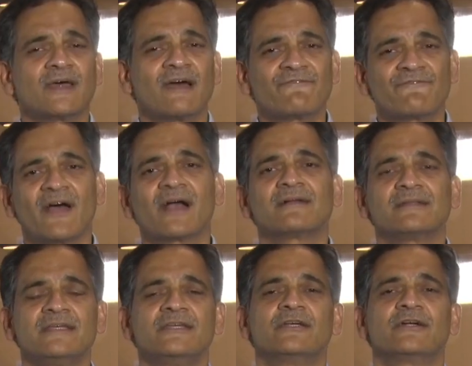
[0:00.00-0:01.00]
to have
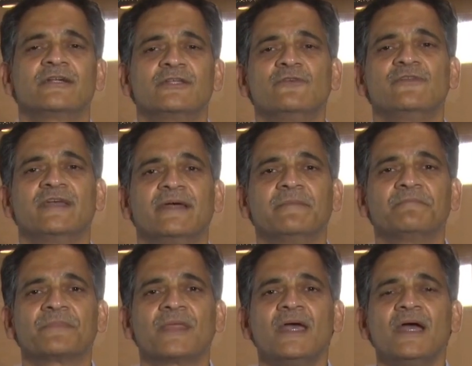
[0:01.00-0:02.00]
faculty here at
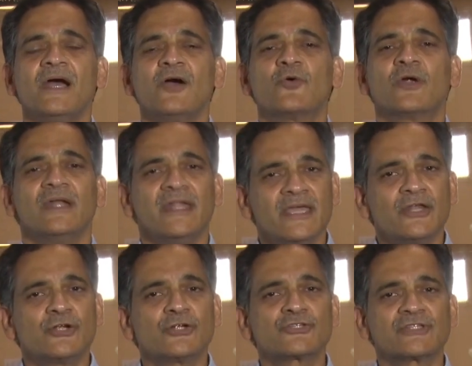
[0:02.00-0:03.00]
UVM who are
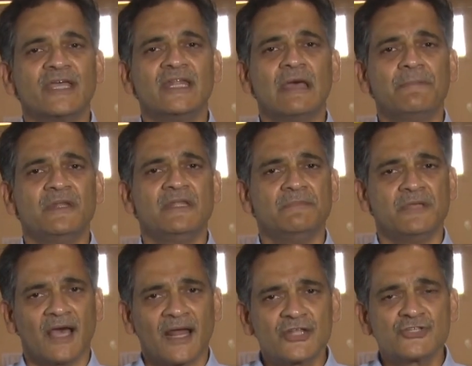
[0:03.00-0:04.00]
leaders in
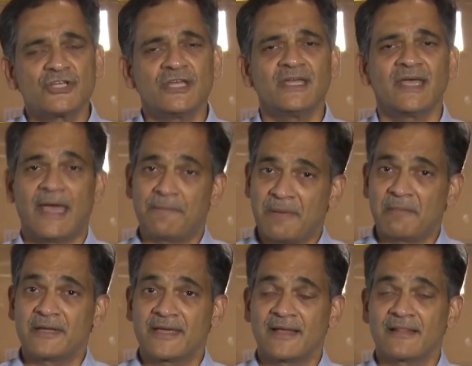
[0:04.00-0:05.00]
epidemiology and
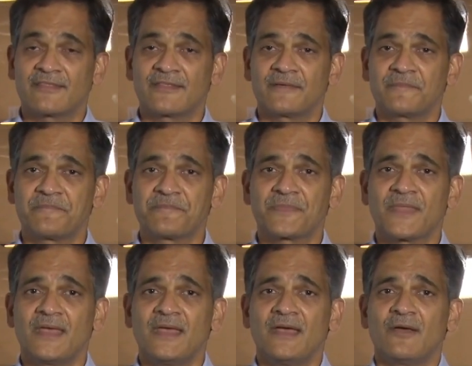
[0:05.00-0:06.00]
public health.
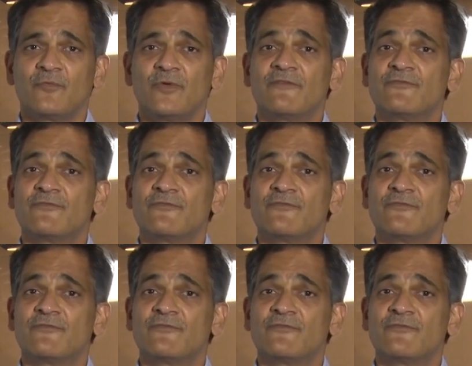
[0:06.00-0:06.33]
We